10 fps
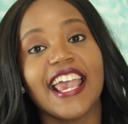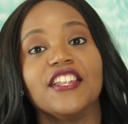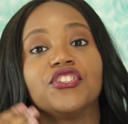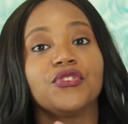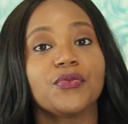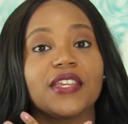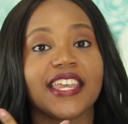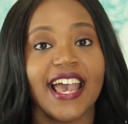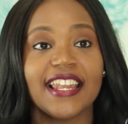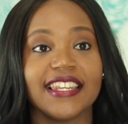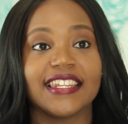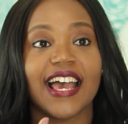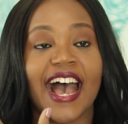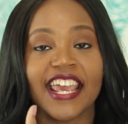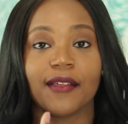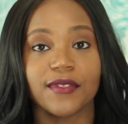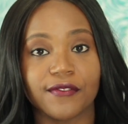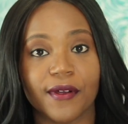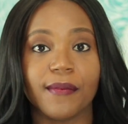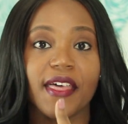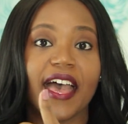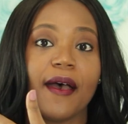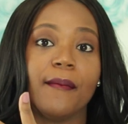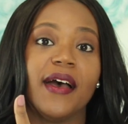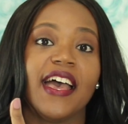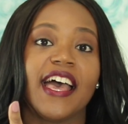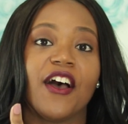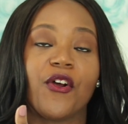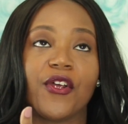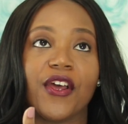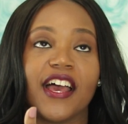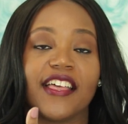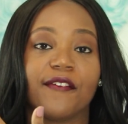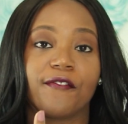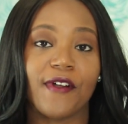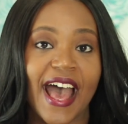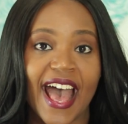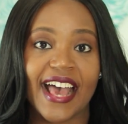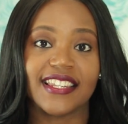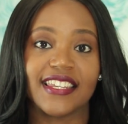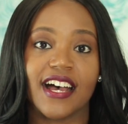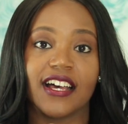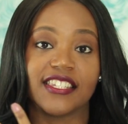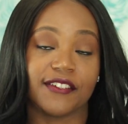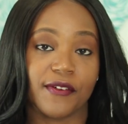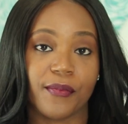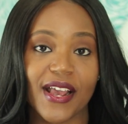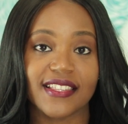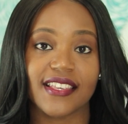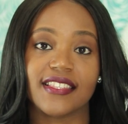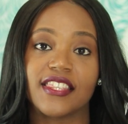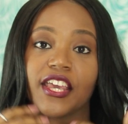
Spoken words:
and you get items from them or at different prices.